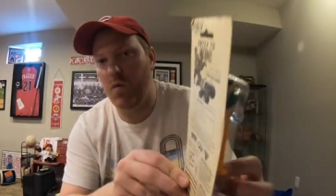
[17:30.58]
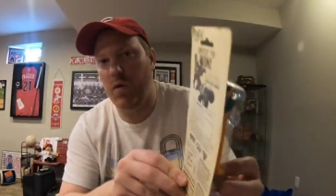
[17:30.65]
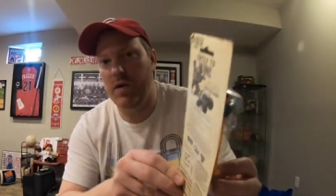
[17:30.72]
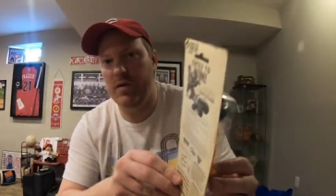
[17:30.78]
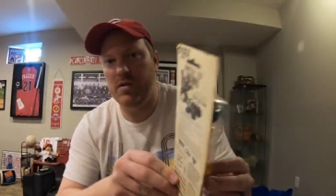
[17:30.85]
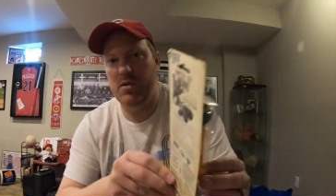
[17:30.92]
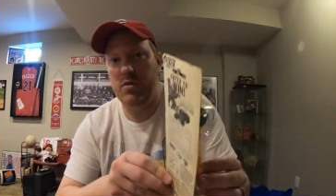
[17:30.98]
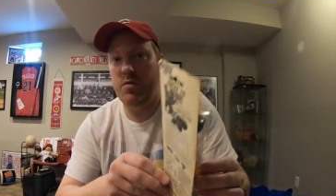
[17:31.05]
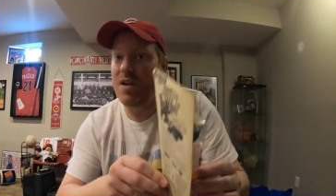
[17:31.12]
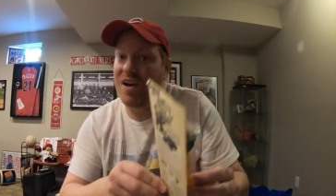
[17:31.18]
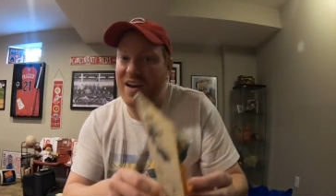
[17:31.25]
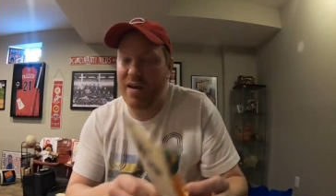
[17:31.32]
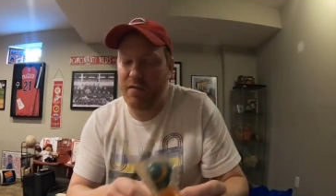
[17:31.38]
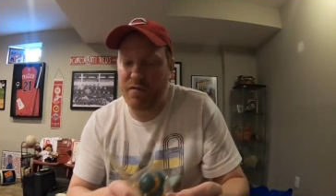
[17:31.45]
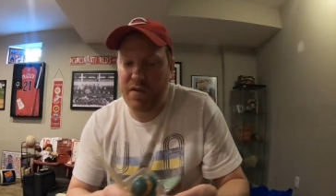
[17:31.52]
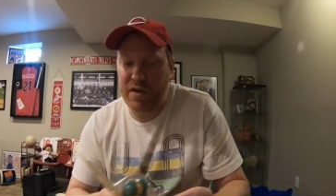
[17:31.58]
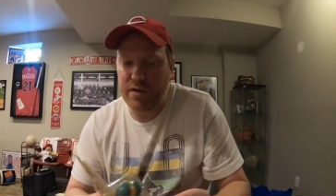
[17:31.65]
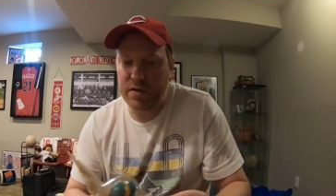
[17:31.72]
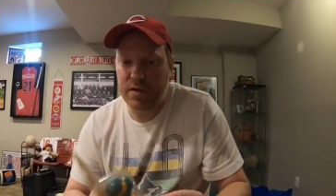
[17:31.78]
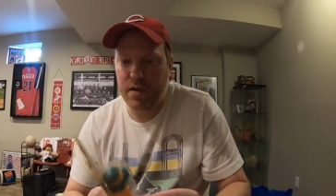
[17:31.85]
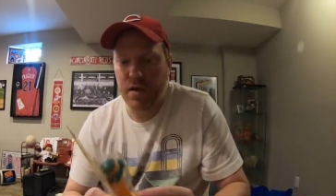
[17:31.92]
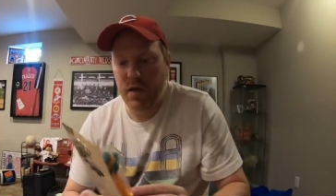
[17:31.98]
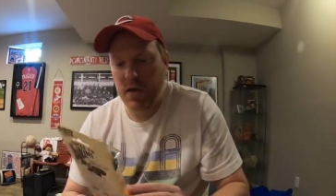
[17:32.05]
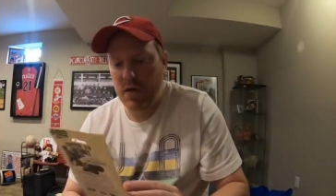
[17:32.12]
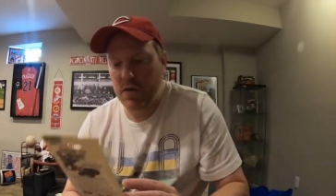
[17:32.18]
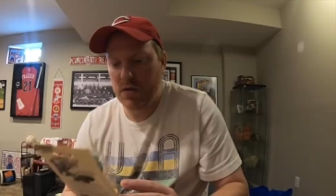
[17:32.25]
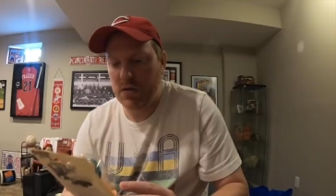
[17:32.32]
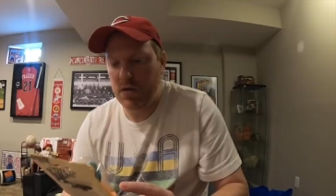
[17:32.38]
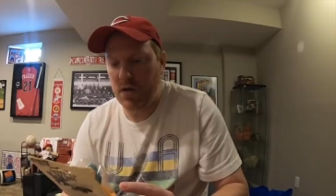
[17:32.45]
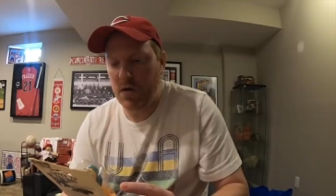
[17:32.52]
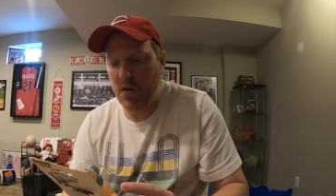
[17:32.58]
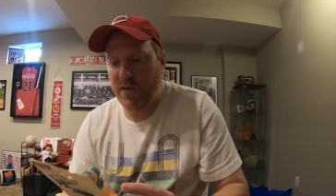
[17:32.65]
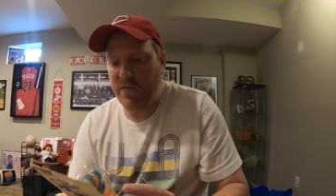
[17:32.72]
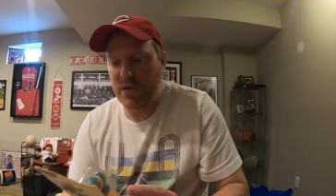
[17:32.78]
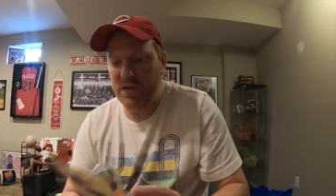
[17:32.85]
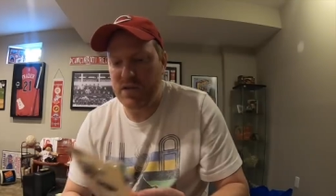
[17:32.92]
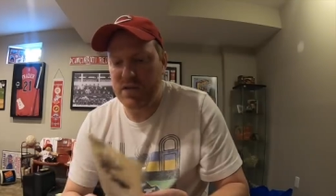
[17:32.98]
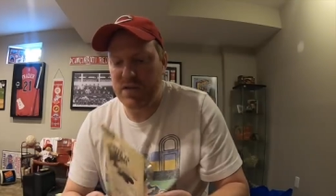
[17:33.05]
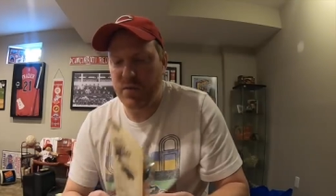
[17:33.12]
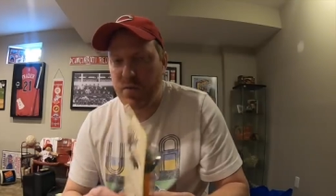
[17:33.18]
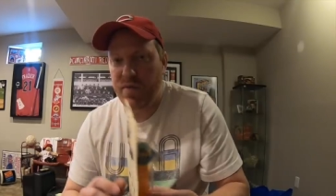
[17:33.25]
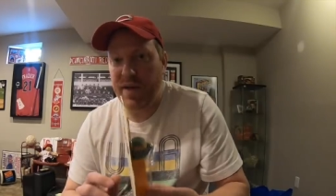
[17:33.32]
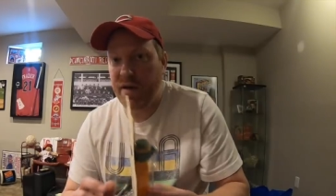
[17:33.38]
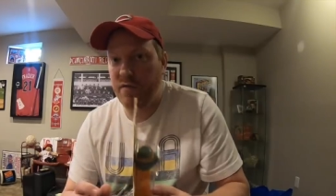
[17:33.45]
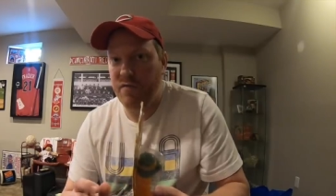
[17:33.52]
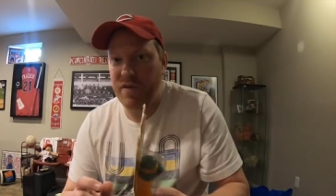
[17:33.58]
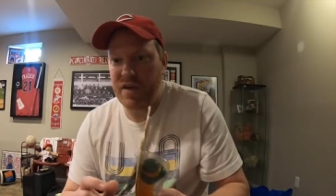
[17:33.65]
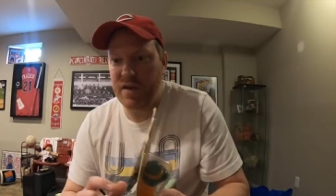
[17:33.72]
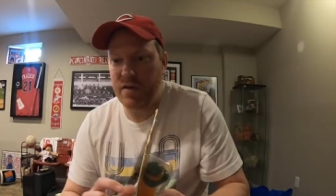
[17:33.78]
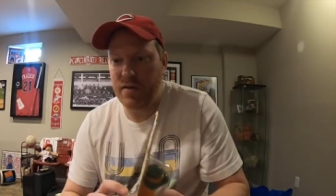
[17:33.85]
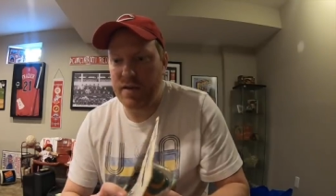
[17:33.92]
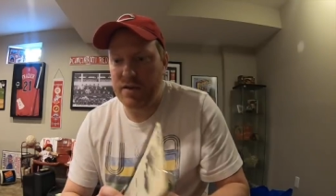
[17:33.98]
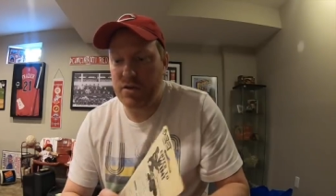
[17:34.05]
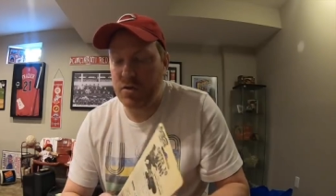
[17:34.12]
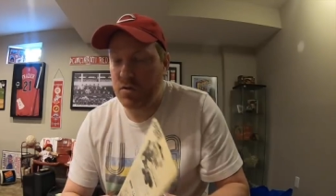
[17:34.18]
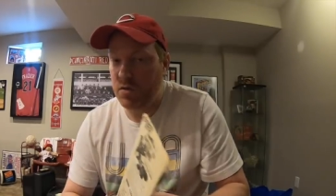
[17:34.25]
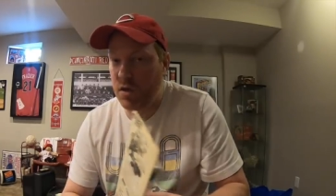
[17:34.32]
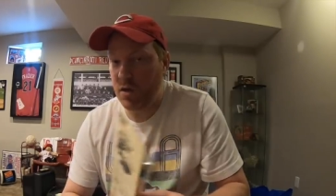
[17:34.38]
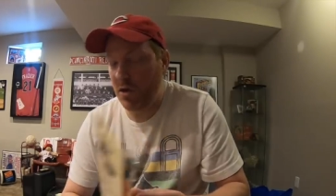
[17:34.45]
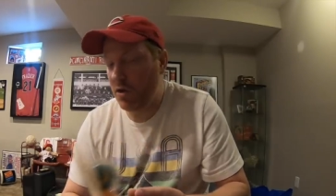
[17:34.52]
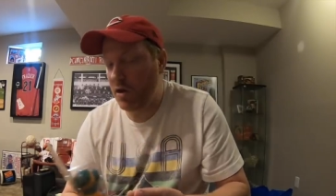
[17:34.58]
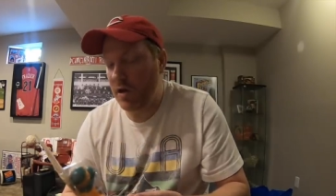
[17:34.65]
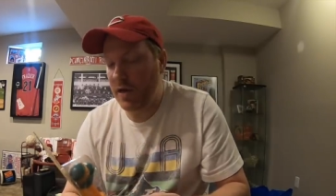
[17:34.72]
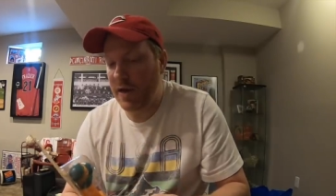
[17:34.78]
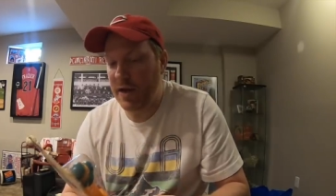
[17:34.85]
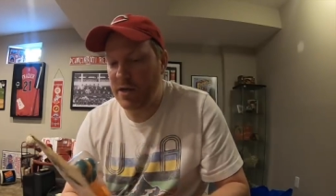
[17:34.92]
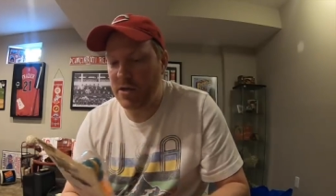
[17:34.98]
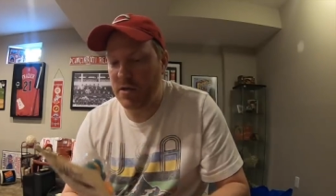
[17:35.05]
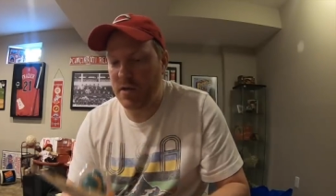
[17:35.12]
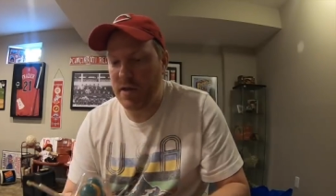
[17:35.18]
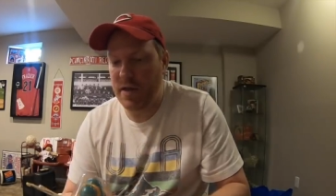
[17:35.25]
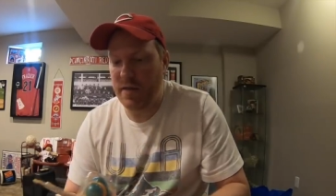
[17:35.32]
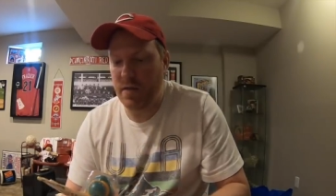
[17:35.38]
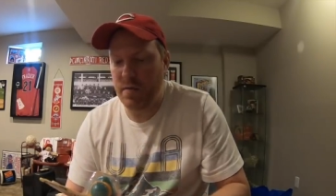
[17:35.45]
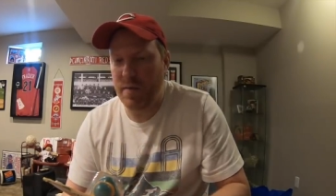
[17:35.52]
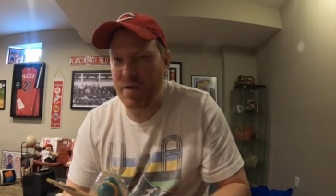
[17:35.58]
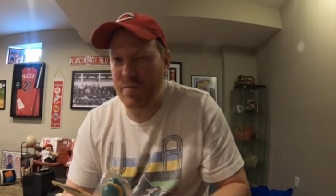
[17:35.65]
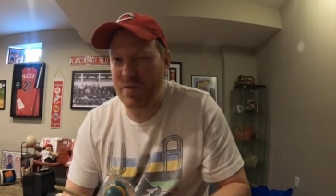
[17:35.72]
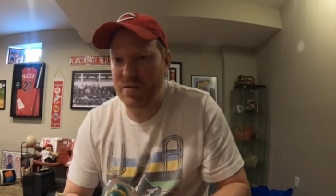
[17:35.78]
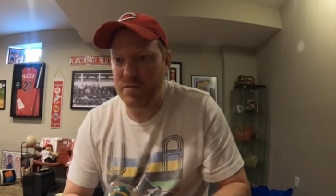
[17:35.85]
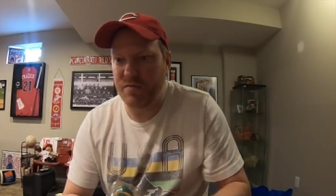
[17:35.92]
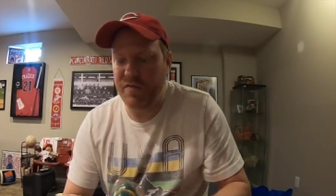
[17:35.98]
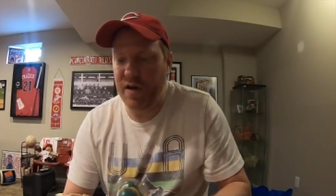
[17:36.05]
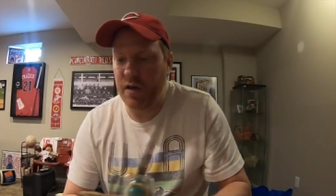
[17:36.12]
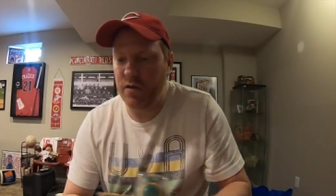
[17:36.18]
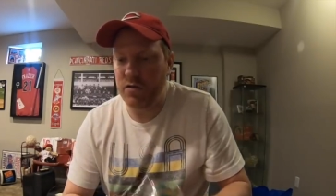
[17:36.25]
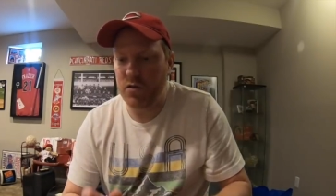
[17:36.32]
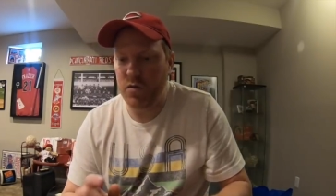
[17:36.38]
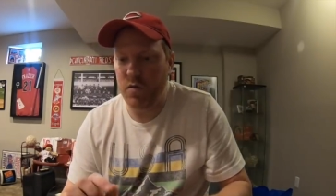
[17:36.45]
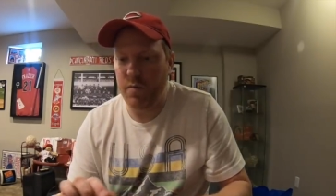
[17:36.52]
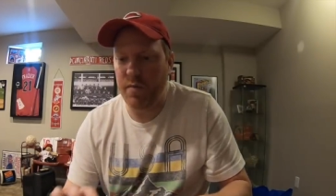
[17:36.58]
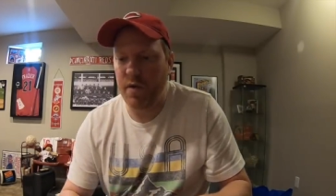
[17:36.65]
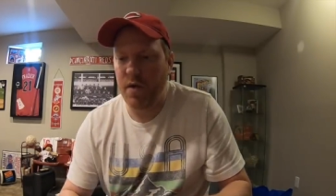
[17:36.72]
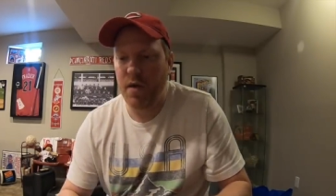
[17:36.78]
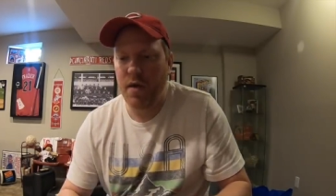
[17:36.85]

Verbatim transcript: ones do not have feet. So if you see some without feet, that's usually a good indication that there might be some value to them.